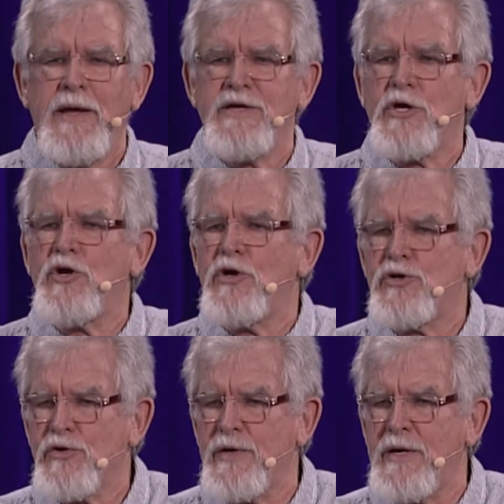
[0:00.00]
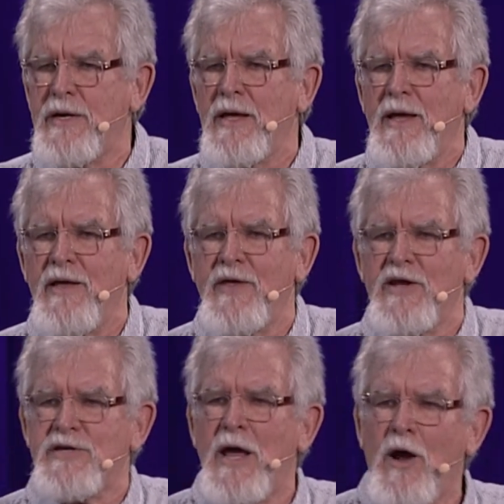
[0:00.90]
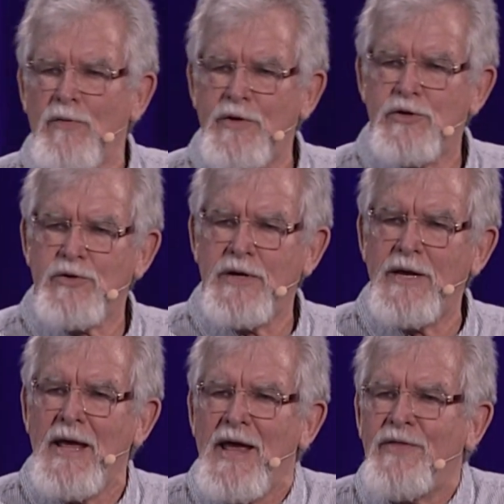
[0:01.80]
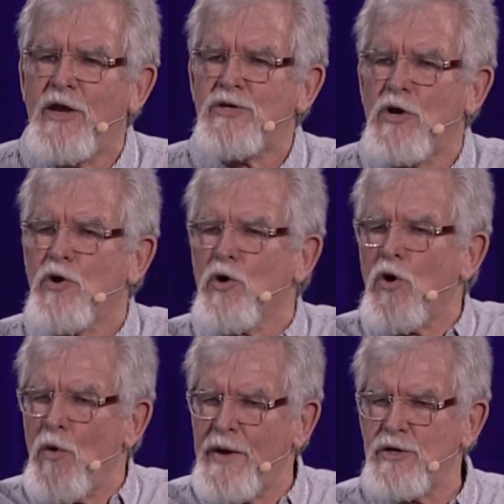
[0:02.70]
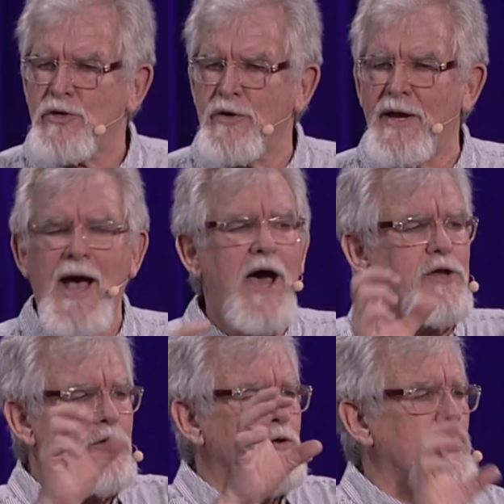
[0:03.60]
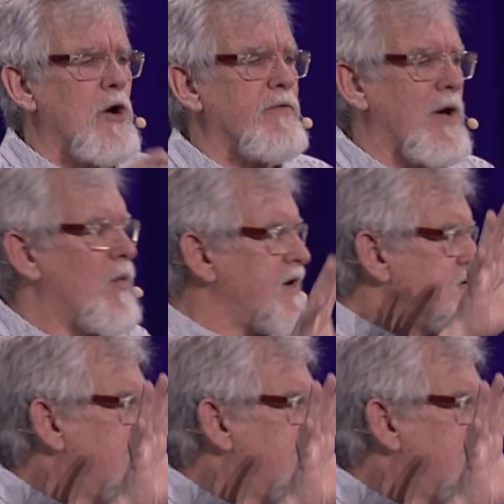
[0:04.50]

is a good tree and that it's a healthy tree and that it's a growing tree? How do you know that? What is